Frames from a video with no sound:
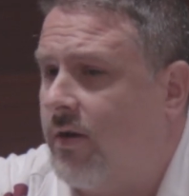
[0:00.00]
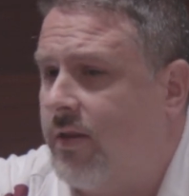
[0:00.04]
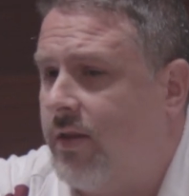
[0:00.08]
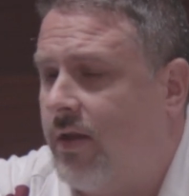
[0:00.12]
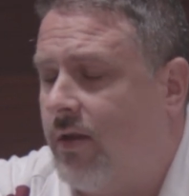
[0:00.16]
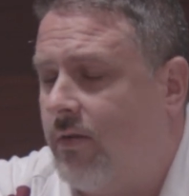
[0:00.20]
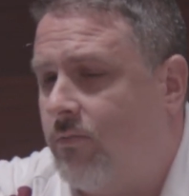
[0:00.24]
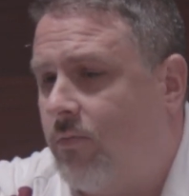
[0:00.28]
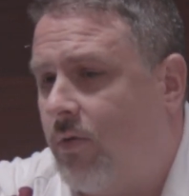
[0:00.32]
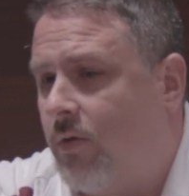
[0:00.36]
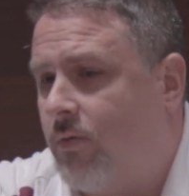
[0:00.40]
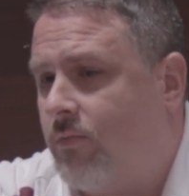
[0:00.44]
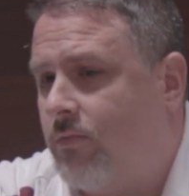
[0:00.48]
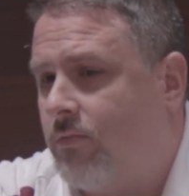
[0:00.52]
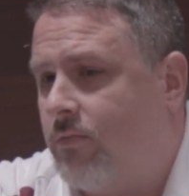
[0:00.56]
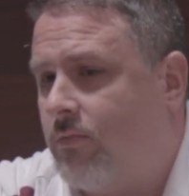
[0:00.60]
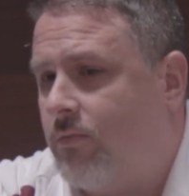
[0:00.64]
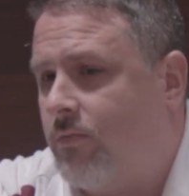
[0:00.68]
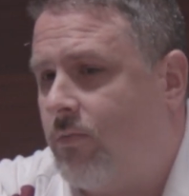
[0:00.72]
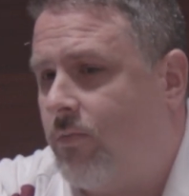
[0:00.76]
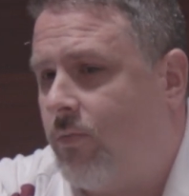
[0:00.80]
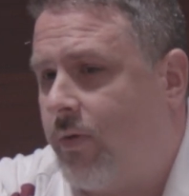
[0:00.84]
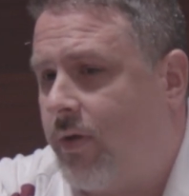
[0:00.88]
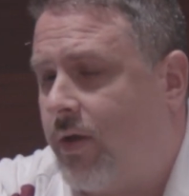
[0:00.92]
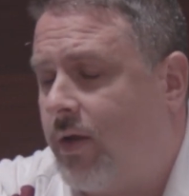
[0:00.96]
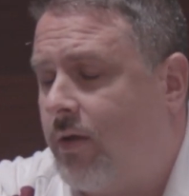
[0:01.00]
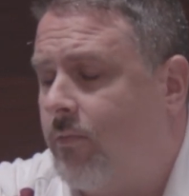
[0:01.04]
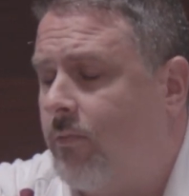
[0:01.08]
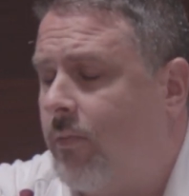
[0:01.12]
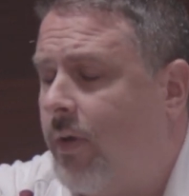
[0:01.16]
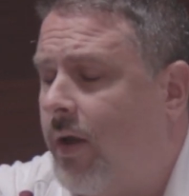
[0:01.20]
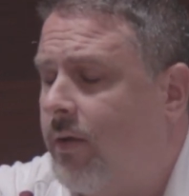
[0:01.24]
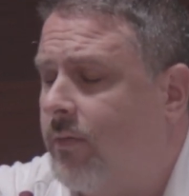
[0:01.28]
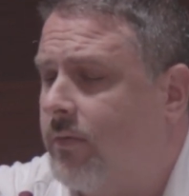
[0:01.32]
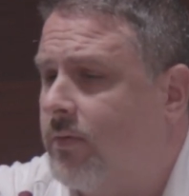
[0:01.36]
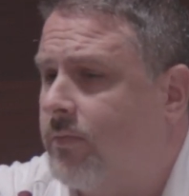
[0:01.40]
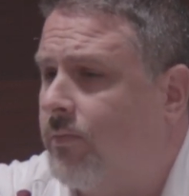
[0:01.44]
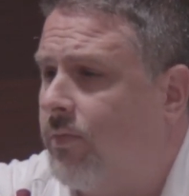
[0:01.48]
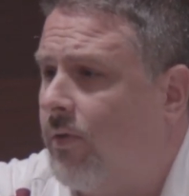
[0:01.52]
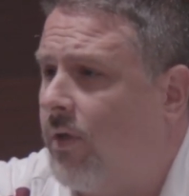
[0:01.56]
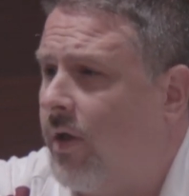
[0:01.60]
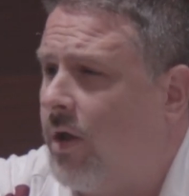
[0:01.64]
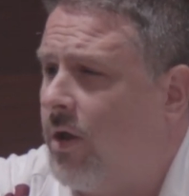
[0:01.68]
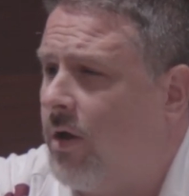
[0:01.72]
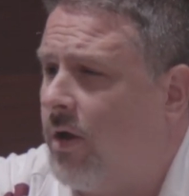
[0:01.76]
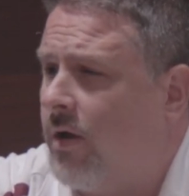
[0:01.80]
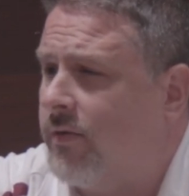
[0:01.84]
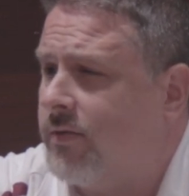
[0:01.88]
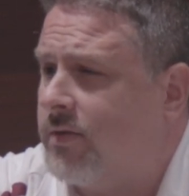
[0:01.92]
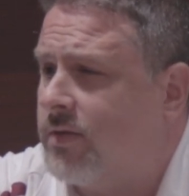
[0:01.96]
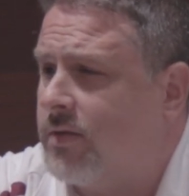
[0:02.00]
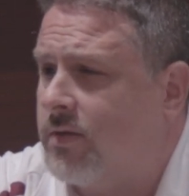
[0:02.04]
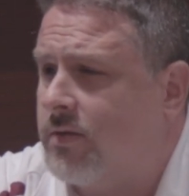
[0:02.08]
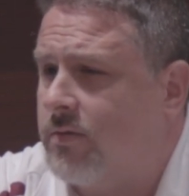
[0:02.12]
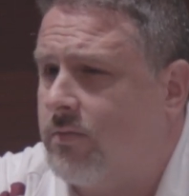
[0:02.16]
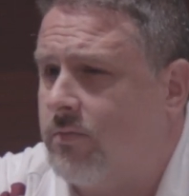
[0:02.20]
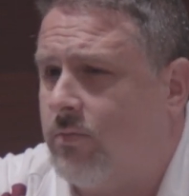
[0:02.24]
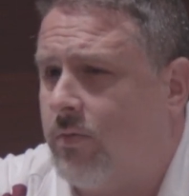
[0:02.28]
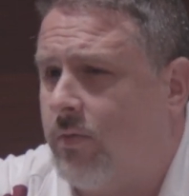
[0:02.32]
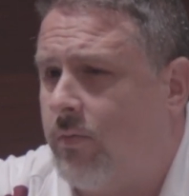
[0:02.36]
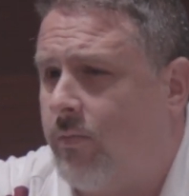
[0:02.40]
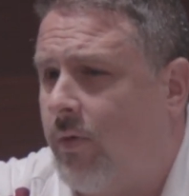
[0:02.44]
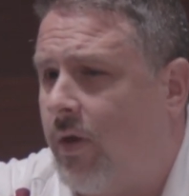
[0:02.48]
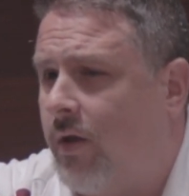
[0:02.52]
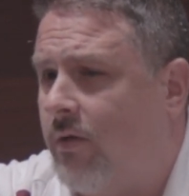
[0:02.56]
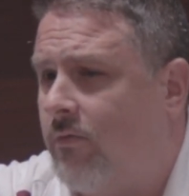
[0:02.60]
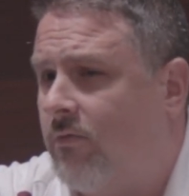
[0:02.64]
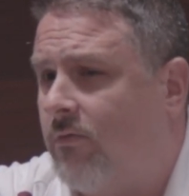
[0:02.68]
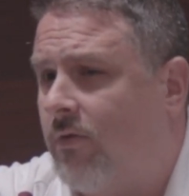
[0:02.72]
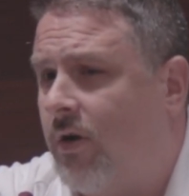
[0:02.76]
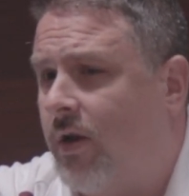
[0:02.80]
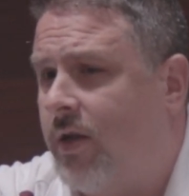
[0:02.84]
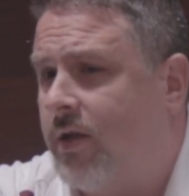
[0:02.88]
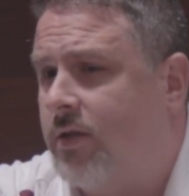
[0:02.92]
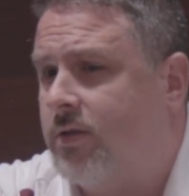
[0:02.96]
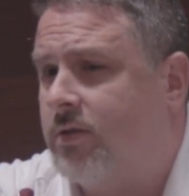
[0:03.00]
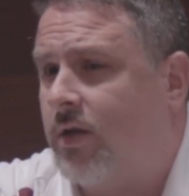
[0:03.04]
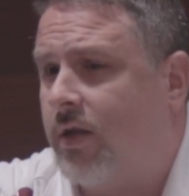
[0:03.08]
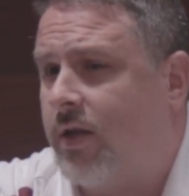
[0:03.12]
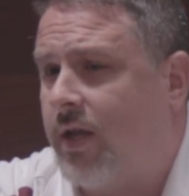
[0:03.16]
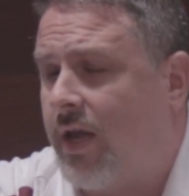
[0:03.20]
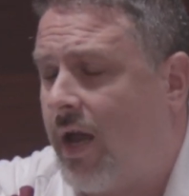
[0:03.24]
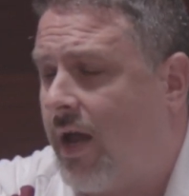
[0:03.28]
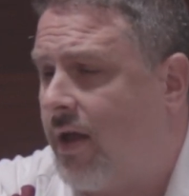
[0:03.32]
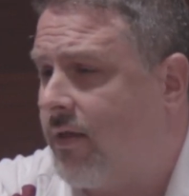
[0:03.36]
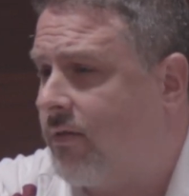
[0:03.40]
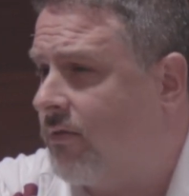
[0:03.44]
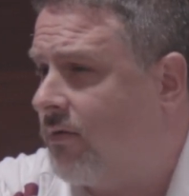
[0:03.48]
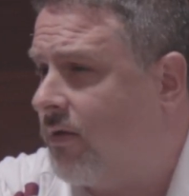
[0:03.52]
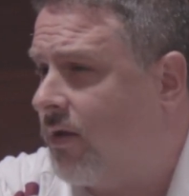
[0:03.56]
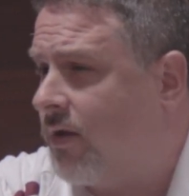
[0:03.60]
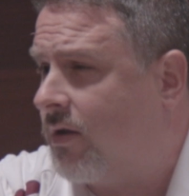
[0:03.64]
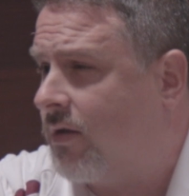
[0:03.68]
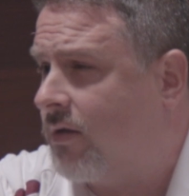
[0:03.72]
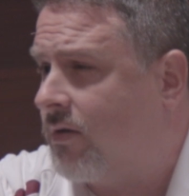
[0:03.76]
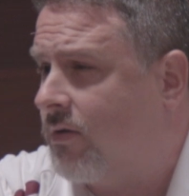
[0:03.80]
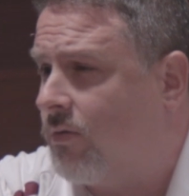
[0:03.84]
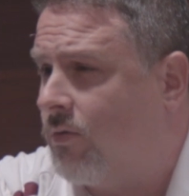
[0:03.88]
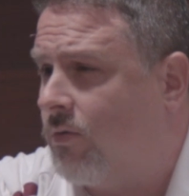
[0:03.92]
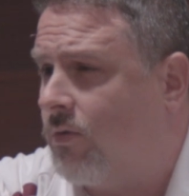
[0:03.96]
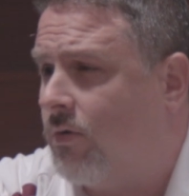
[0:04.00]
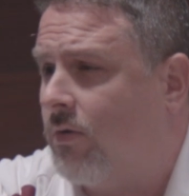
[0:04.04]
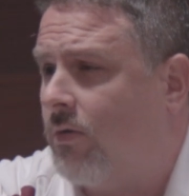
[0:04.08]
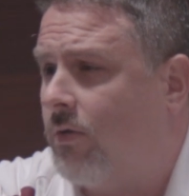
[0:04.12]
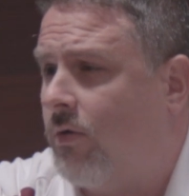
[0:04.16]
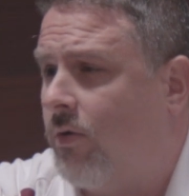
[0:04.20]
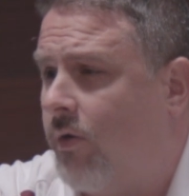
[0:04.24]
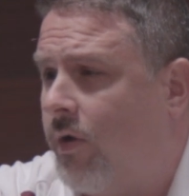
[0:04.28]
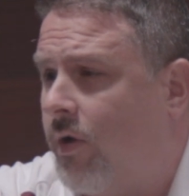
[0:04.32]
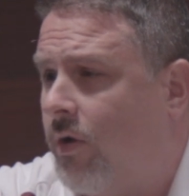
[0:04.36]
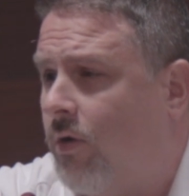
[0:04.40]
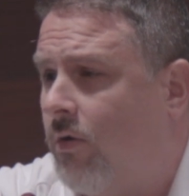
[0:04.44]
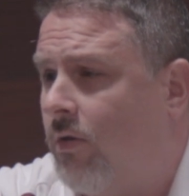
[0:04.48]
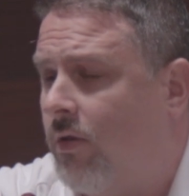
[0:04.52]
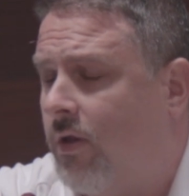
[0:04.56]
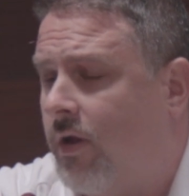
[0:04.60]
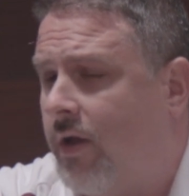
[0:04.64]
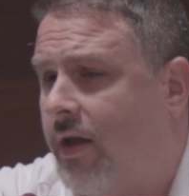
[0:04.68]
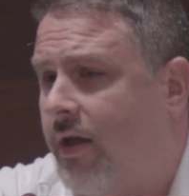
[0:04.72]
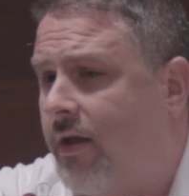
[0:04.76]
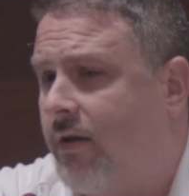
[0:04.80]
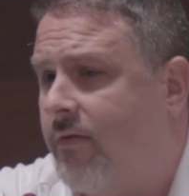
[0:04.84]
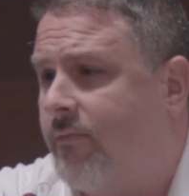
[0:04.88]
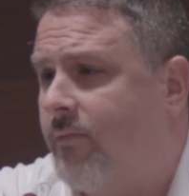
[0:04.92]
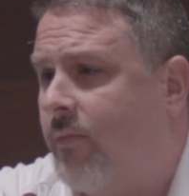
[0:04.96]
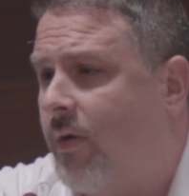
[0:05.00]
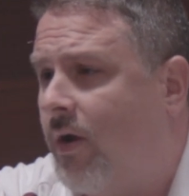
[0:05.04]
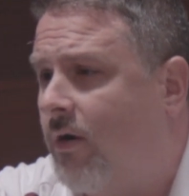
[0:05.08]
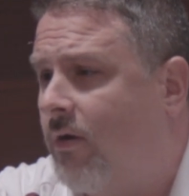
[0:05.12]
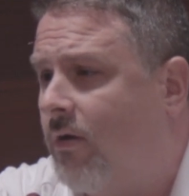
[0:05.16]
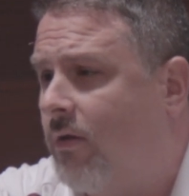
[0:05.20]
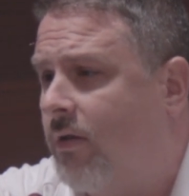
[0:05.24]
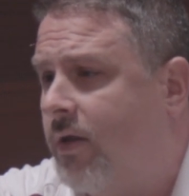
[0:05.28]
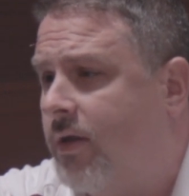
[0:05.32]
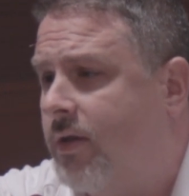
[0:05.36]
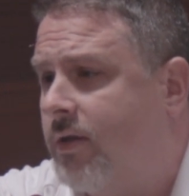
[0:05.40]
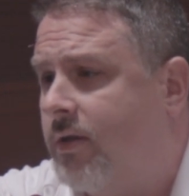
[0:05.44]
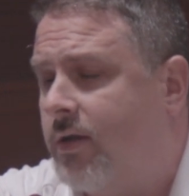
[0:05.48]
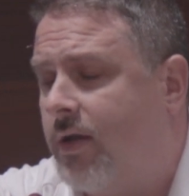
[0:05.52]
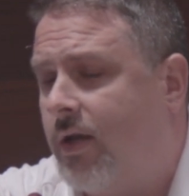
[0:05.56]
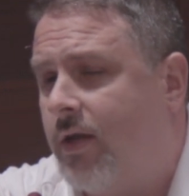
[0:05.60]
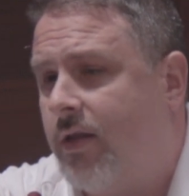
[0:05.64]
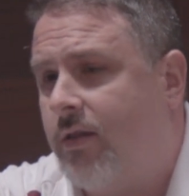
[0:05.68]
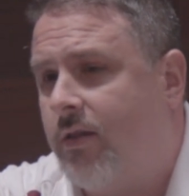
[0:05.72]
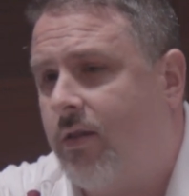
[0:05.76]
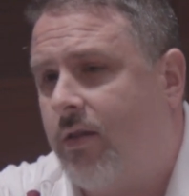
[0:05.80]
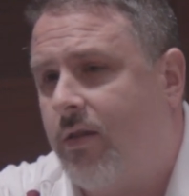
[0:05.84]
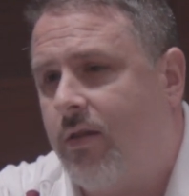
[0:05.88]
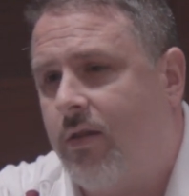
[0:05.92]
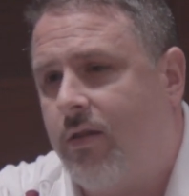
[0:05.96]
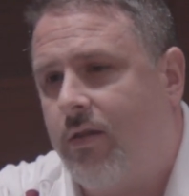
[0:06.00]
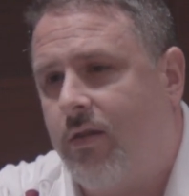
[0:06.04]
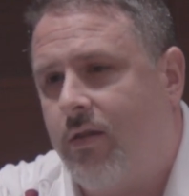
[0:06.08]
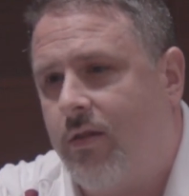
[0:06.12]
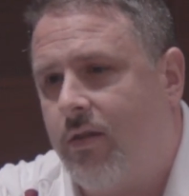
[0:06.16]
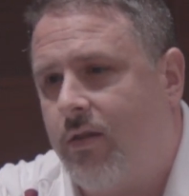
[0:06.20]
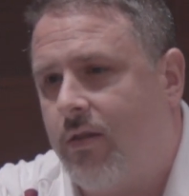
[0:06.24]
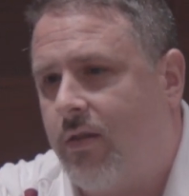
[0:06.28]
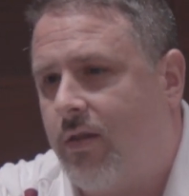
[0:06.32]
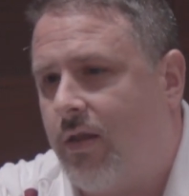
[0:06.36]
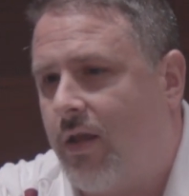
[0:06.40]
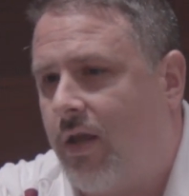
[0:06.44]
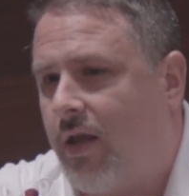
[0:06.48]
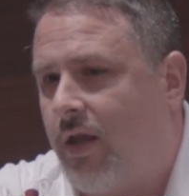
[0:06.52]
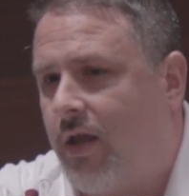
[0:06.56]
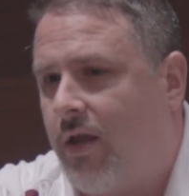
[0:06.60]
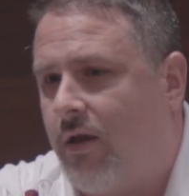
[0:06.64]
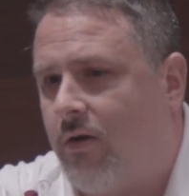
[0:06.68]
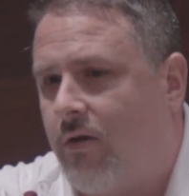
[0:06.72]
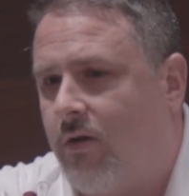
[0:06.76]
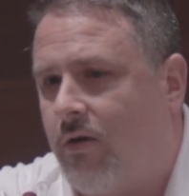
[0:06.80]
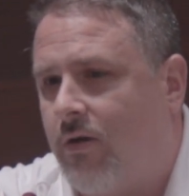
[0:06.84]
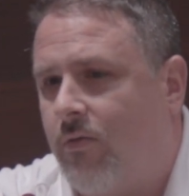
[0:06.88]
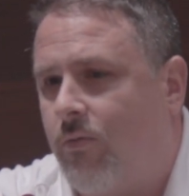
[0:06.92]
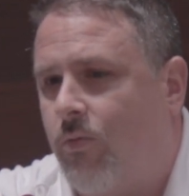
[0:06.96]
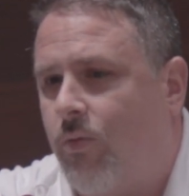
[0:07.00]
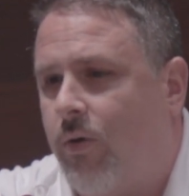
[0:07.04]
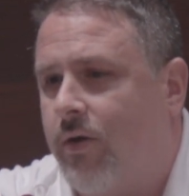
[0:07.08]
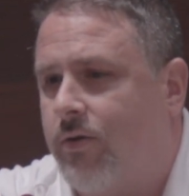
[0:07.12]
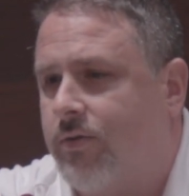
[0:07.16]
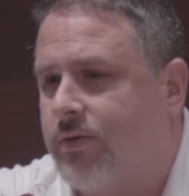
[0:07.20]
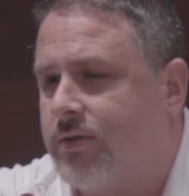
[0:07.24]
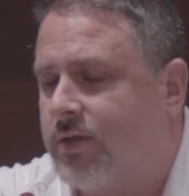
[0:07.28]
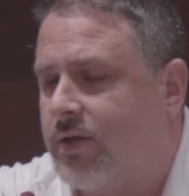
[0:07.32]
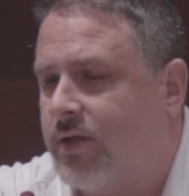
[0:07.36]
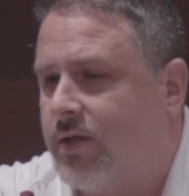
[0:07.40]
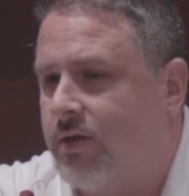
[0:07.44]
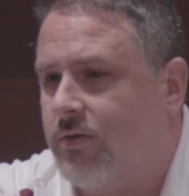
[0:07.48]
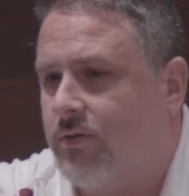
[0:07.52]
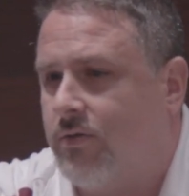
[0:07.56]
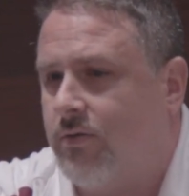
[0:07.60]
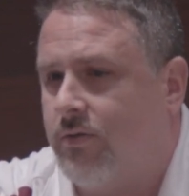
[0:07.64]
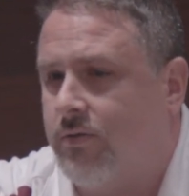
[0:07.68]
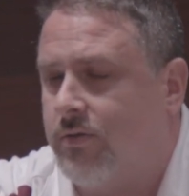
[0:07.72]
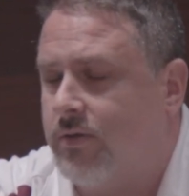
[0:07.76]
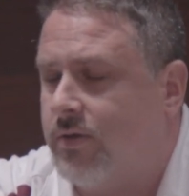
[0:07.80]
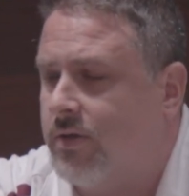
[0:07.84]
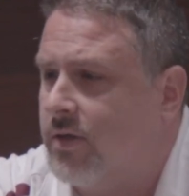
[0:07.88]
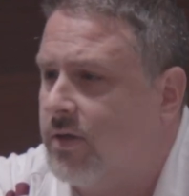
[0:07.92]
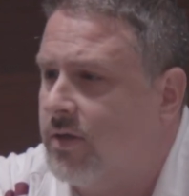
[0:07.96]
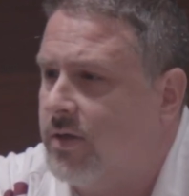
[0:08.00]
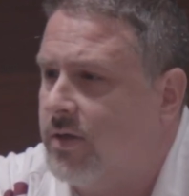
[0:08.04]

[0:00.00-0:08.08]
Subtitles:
And then when we can make playoffs, we may run into Catholic or Loyola out of Maryland, and they are well-skilled,